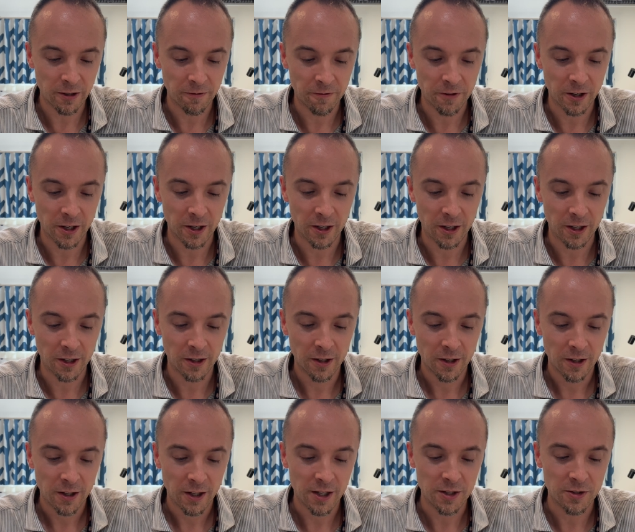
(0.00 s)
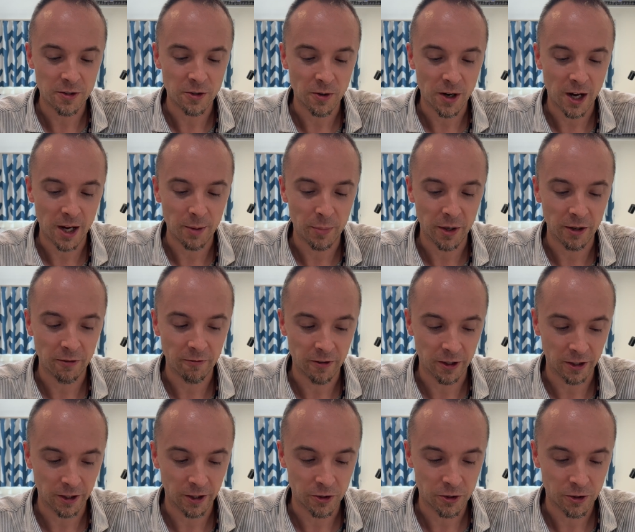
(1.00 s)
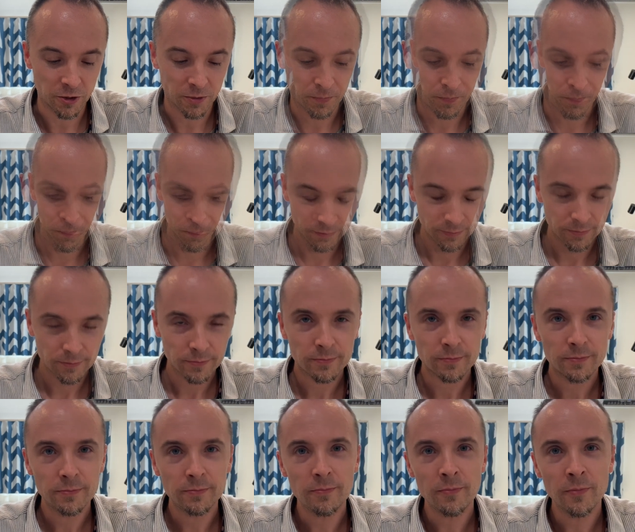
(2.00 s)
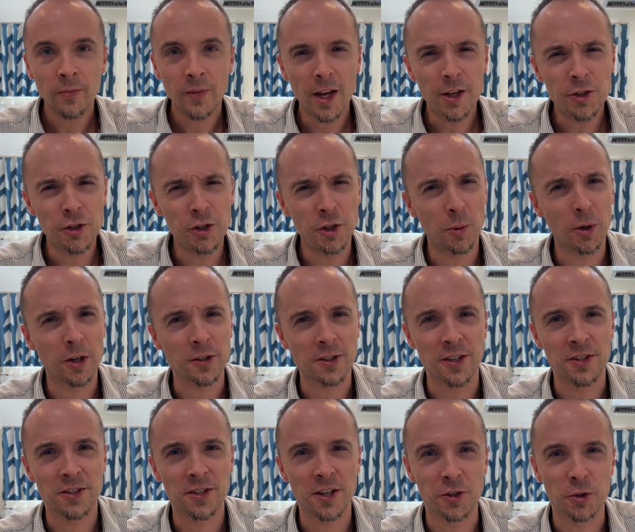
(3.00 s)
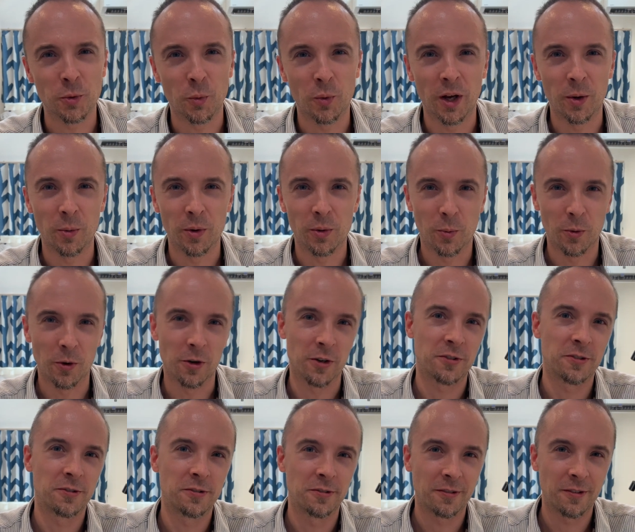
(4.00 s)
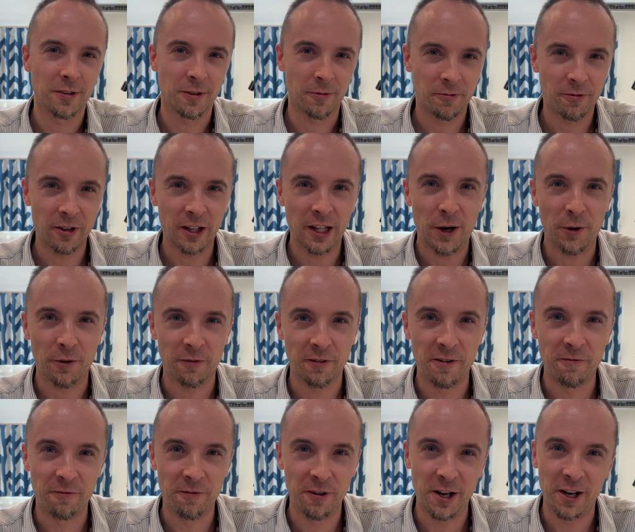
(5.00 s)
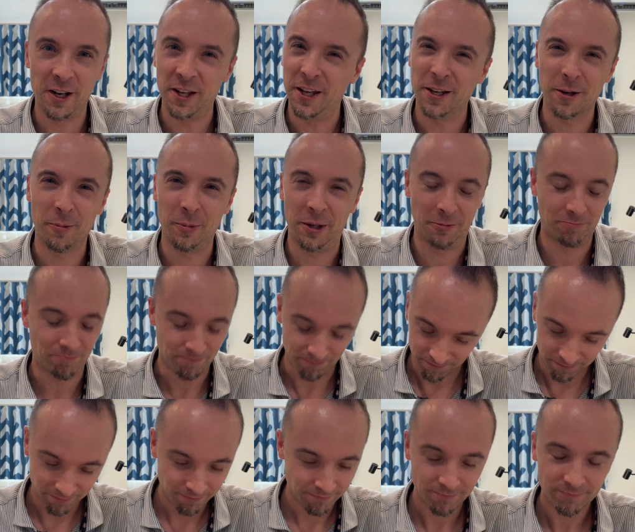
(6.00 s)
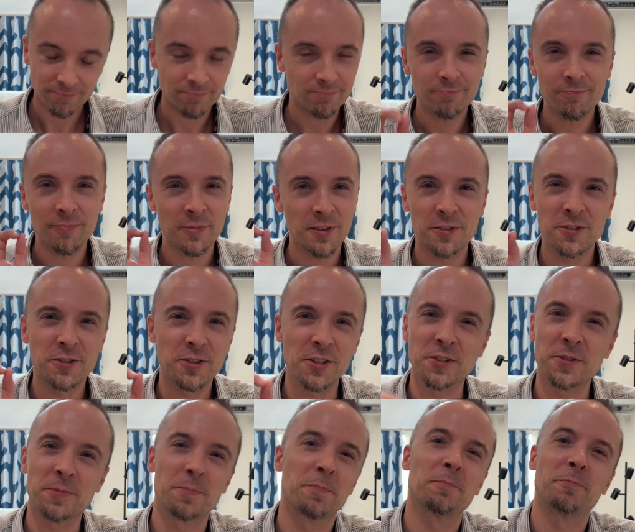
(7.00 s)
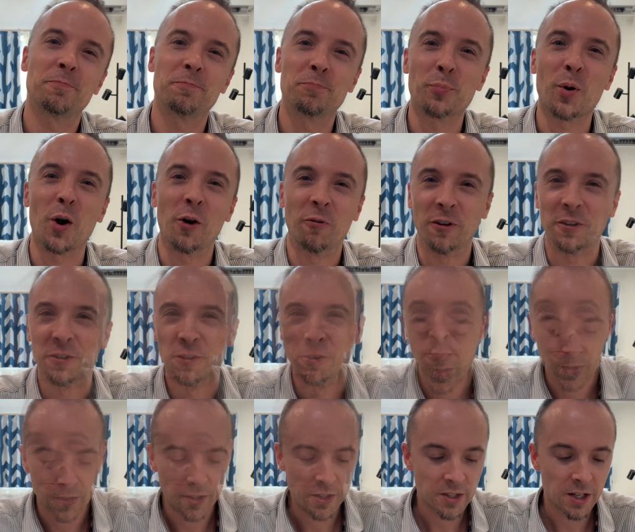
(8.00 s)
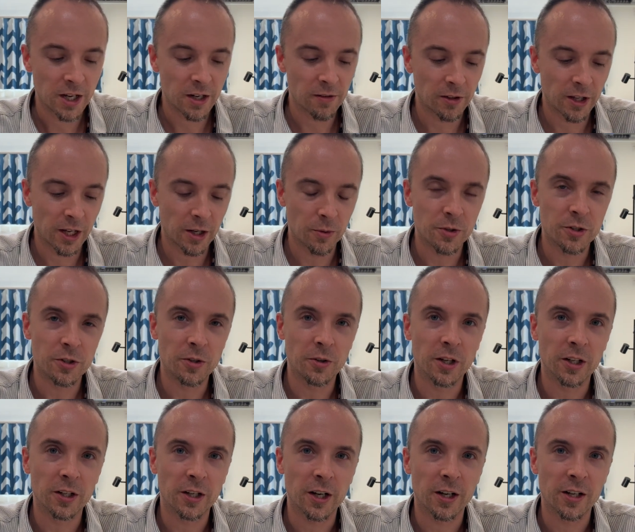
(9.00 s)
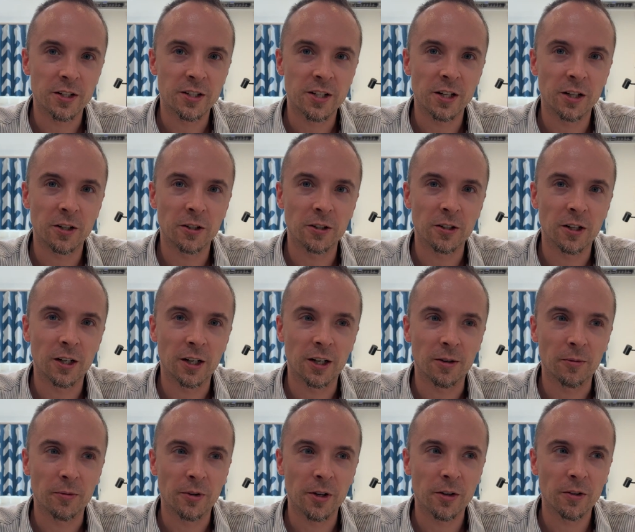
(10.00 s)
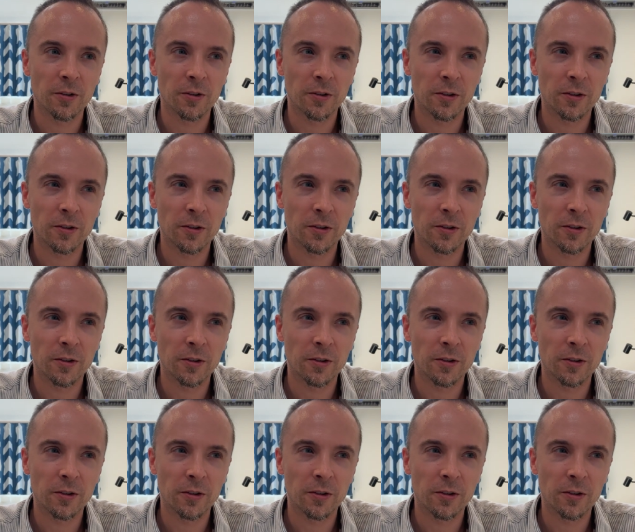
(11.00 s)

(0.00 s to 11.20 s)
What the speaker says: of infinity into Iping village." H.G. Wells has such a way with words. Fell out of infinity. I mean, it's just perfect. In this kind of language, you can kind of tell